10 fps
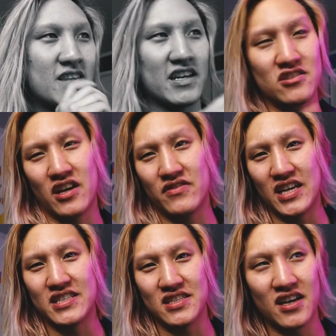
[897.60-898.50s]
Next, you have
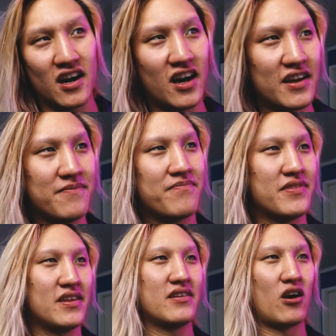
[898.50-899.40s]
Jason Todd,
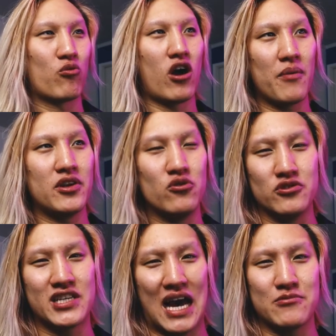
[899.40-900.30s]
a Robin who
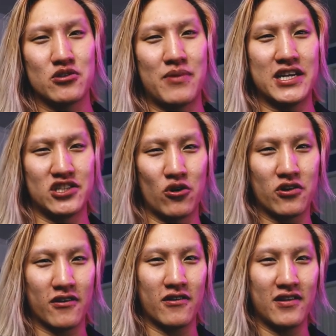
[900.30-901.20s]
was captured by
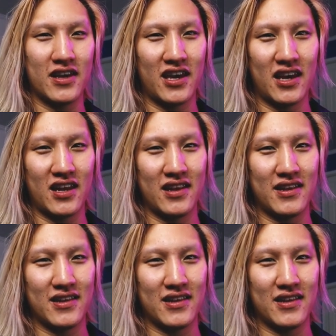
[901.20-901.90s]
Joker and